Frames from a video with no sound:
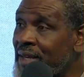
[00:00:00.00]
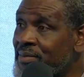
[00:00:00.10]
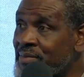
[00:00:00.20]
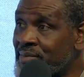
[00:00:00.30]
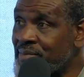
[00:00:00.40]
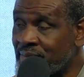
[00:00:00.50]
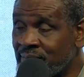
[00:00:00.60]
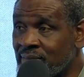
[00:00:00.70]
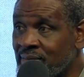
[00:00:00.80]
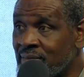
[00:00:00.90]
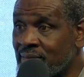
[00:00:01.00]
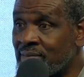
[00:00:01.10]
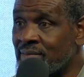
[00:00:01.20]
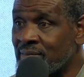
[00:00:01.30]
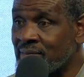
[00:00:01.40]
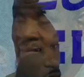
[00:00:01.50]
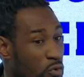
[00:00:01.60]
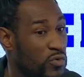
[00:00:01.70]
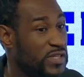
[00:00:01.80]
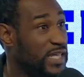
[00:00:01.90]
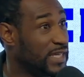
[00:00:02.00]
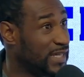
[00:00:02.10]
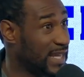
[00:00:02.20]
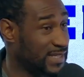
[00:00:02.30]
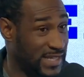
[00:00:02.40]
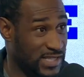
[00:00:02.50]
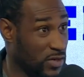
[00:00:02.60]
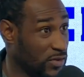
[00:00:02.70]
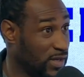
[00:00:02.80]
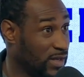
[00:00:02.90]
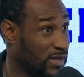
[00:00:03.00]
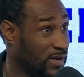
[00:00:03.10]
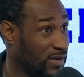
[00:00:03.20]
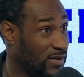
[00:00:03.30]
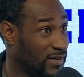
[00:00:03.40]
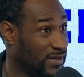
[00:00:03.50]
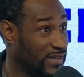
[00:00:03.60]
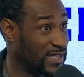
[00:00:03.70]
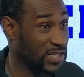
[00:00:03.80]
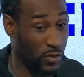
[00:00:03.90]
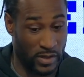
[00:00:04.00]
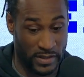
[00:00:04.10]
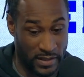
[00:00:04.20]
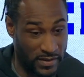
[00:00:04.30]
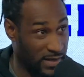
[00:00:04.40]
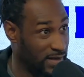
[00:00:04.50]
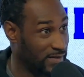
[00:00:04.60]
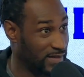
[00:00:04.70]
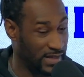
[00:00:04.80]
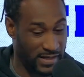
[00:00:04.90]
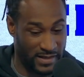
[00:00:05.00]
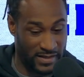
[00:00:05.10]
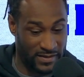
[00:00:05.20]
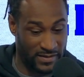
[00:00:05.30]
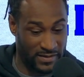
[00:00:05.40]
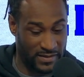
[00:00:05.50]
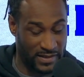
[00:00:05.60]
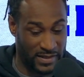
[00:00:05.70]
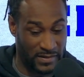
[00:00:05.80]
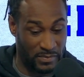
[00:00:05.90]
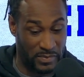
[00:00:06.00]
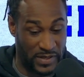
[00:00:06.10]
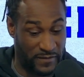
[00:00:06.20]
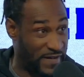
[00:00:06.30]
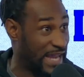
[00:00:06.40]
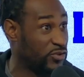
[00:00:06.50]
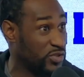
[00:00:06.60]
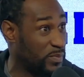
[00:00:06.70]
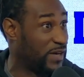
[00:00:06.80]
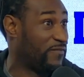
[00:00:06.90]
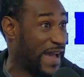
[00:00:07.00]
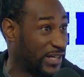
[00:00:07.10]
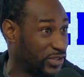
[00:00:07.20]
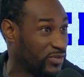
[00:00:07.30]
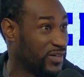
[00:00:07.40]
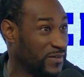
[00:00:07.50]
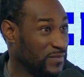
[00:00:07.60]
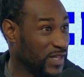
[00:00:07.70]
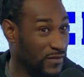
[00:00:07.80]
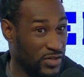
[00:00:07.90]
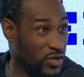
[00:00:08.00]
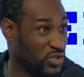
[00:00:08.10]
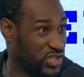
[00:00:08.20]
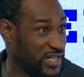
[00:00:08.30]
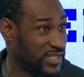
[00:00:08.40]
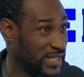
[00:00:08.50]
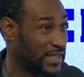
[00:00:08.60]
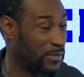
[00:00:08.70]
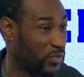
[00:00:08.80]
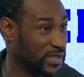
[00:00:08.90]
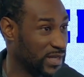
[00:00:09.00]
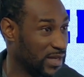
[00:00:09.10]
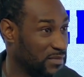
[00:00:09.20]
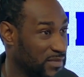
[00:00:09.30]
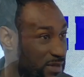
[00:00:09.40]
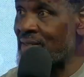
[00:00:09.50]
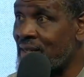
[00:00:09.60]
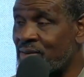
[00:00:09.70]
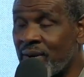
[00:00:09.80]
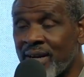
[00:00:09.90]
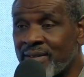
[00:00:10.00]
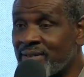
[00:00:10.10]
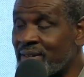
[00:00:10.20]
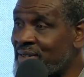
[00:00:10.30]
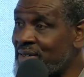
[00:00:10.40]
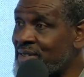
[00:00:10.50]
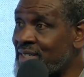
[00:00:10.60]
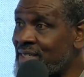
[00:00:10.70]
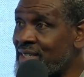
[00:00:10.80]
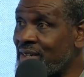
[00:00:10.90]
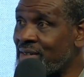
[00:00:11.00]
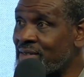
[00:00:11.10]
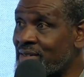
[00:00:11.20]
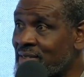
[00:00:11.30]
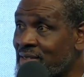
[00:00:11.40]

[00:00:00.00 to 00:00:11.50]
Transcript: out there and broke his leg. Who then get, gets all the gets the or the the the uh, the benefactor? who's the benefactor of negotiations at that point in time? That's right. It turned into the Seahawks.